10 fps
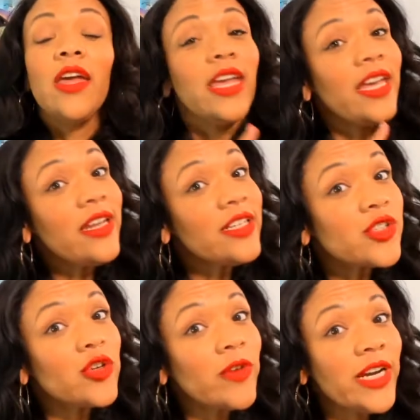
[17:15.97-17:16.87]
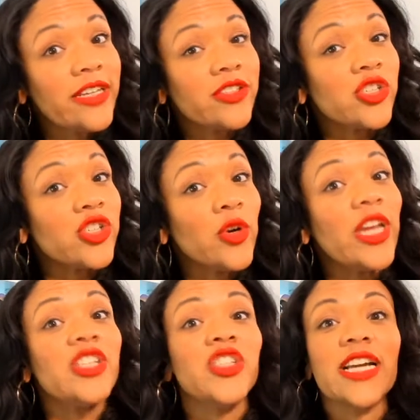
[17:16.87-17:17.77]
It is great to
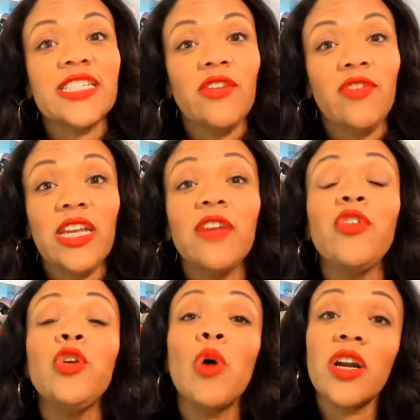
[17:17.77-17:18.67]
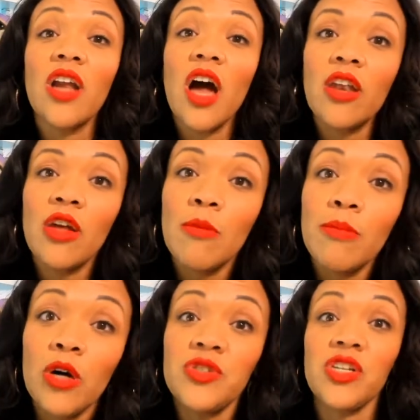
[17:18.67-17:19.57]
showcase your activity if you are not
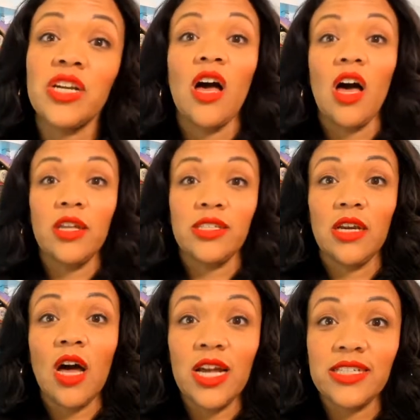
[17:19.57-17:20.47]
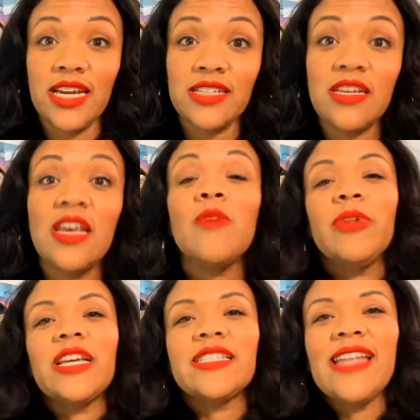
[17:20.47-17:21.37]
posting content,
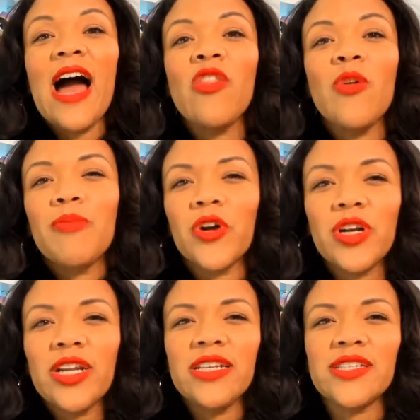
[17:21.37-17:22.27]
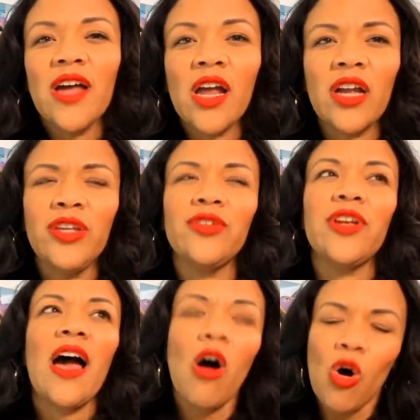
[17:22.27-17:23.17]
because now the burden is not on you
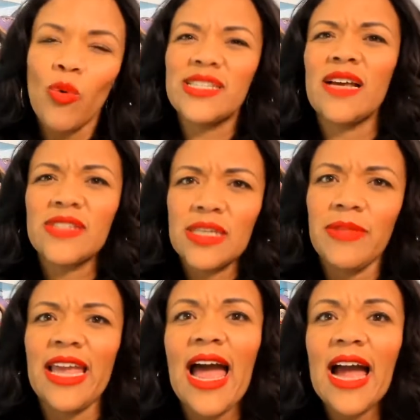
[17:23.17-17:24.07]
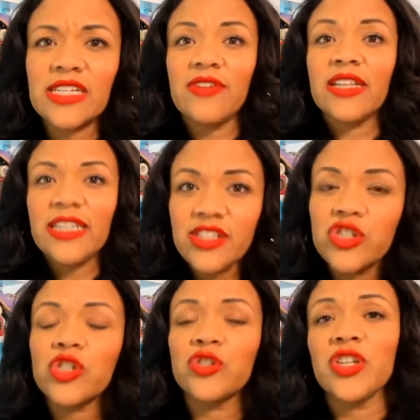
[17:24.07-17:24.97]
to always have something active. At least
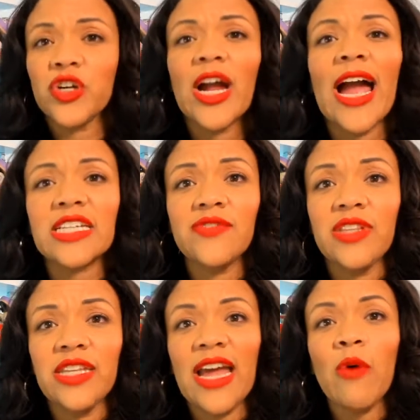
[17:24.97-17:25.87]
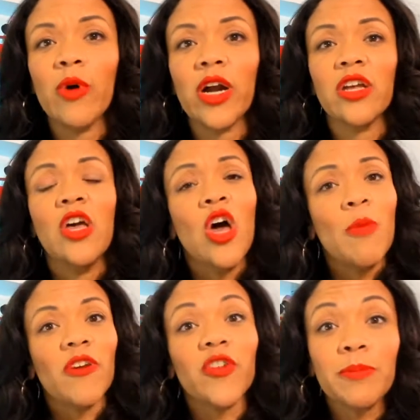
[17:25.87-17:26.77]
it shows that you're active in the network.
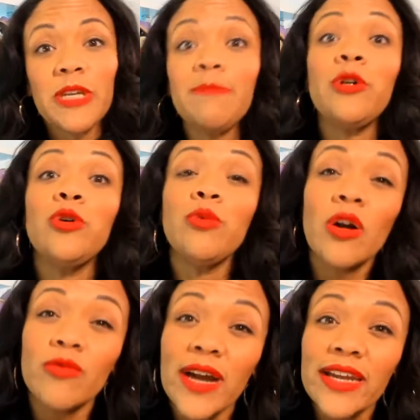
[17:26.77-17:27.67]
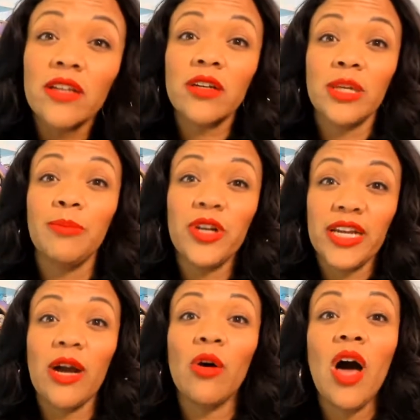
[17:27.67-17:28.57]
But for people who are regularly
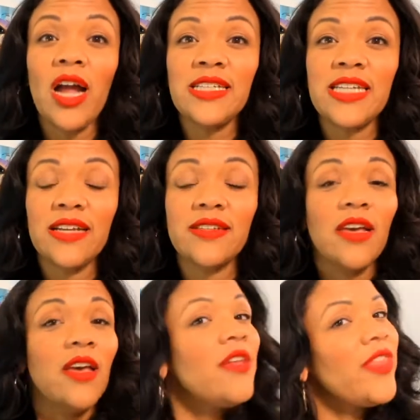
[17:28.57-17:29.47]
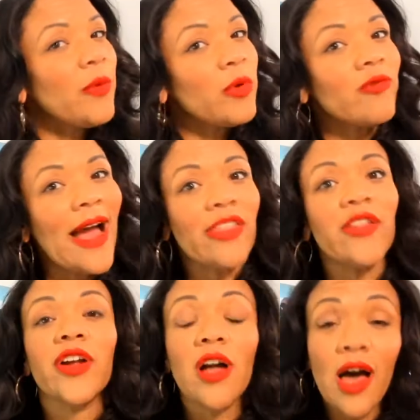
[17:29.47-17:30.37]
putting out content, they would rather
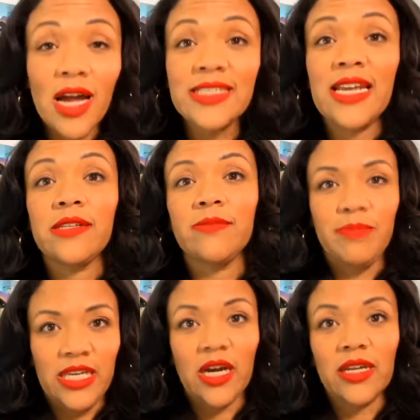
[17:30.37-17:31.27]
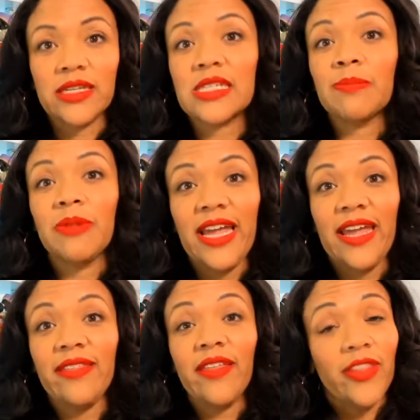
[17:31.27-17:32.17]
their content be on
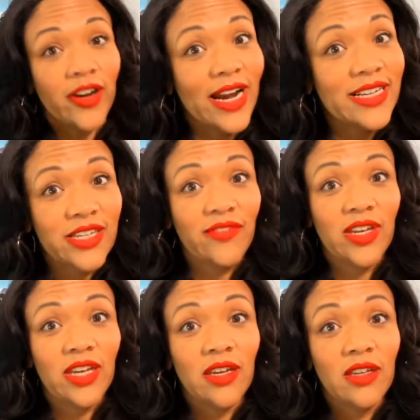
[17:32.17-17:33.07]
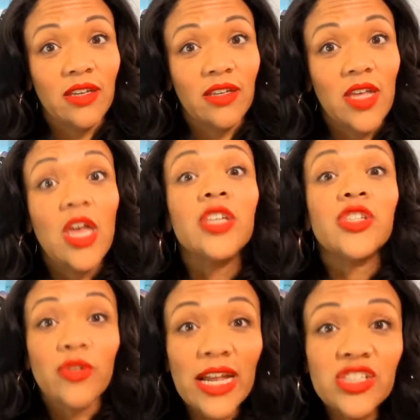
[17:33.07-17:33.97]
display than their activity.
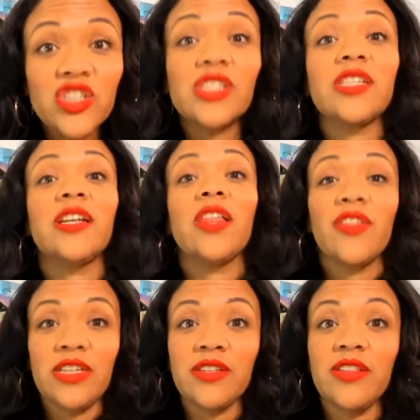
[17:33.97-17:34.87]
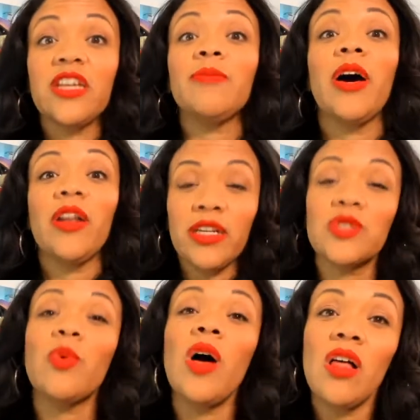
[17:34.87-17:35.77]
So that's just another thing to think about. And
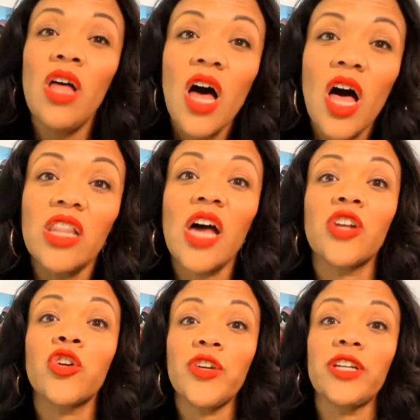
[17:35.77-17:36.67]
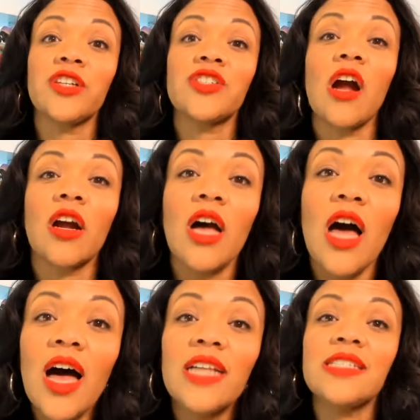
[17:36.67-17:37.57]
as well, a lot of creators are
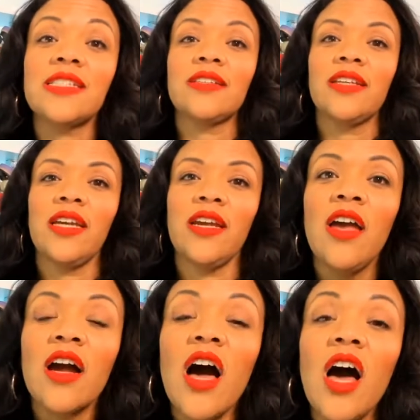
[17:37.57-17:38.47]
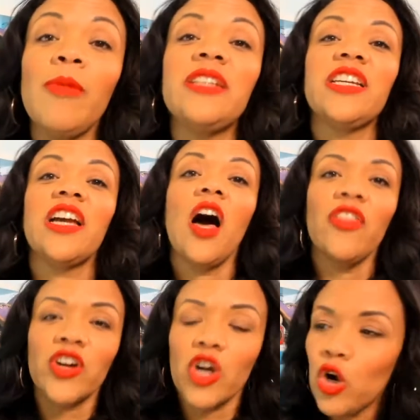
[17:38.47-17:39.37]
constantly commenting on
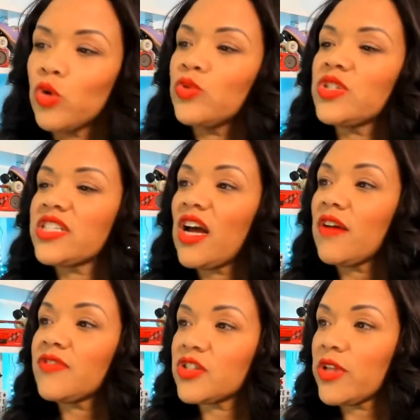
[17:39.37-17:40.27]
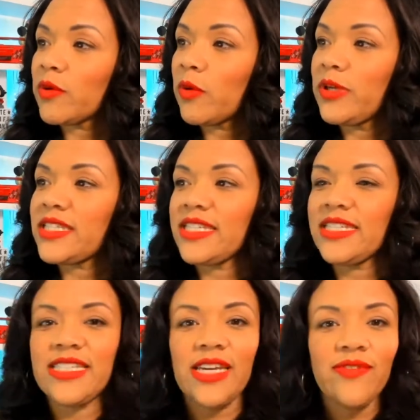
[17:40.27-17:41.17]
their own stuff. So like when we
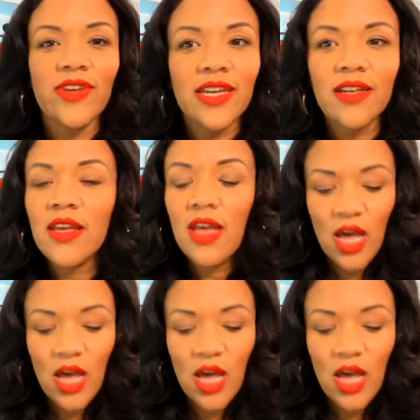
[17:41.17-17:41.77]
see David,